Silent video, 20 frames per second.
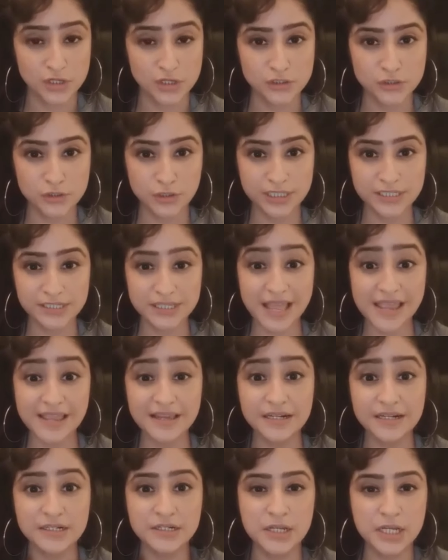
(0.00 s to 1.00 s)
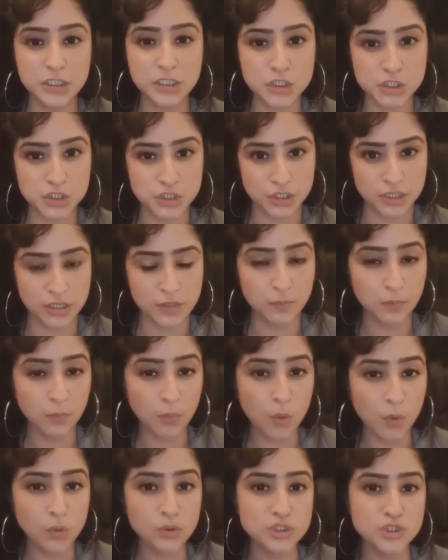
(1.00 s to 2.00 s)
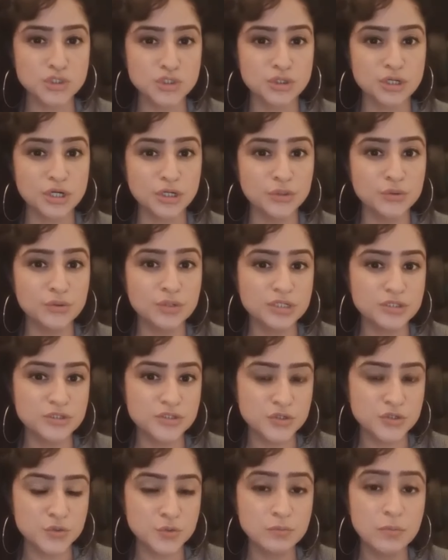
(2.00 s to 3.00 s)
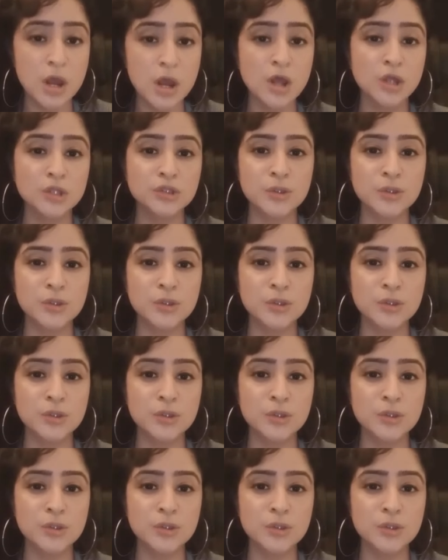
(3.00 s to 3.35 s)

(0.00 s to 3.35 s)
So it's like addiction. The more sugar you consume,